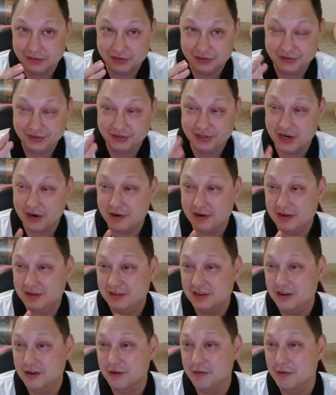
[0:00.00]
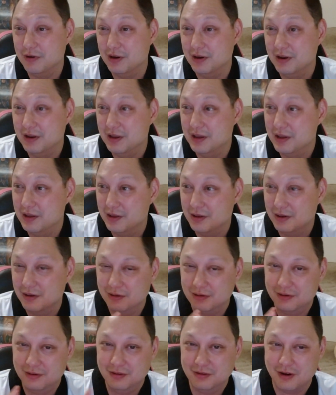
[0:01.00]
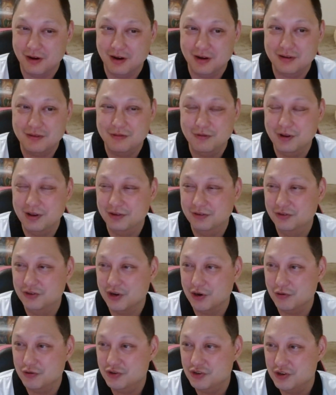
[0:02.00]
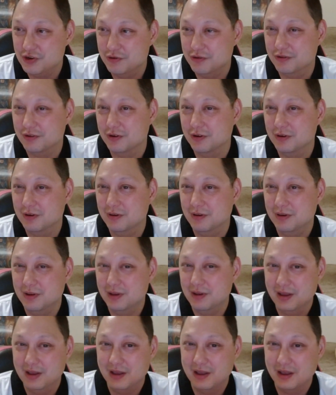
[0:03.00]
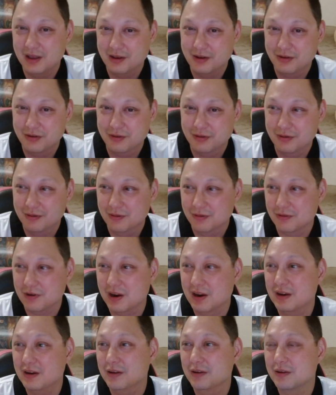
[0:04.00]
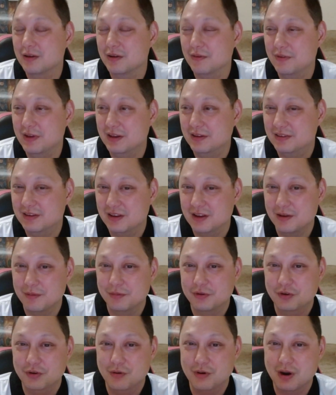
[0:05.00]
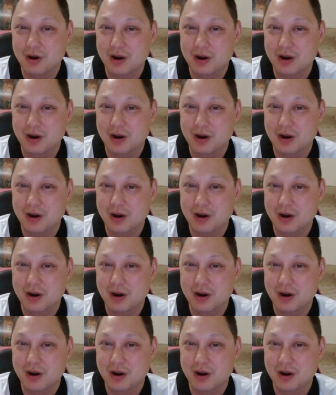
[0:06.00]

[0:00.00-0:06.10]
Jerry Siegel would talk with Joe Shuster, trying to convince him to,